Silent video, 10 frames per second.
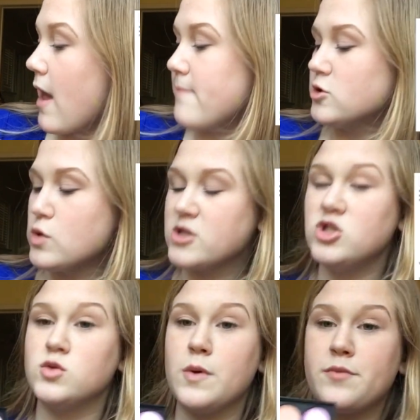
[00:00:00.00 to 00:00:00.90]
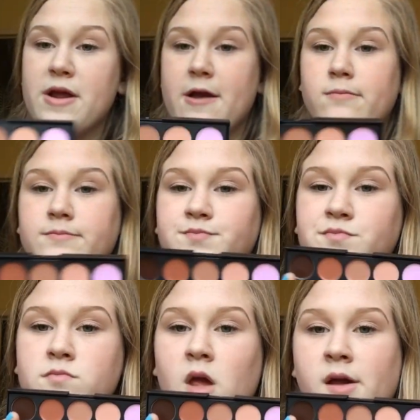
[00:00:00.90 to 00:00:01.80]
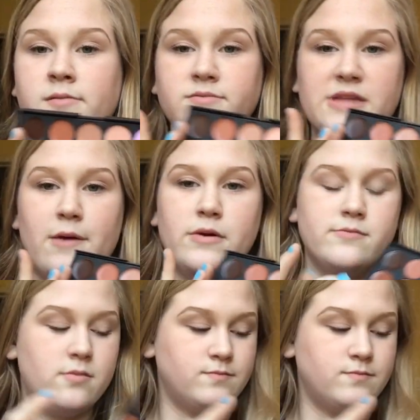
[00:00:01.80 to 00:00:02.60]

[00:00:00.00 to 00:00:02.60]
I'm gonna swatch this one right here. That one.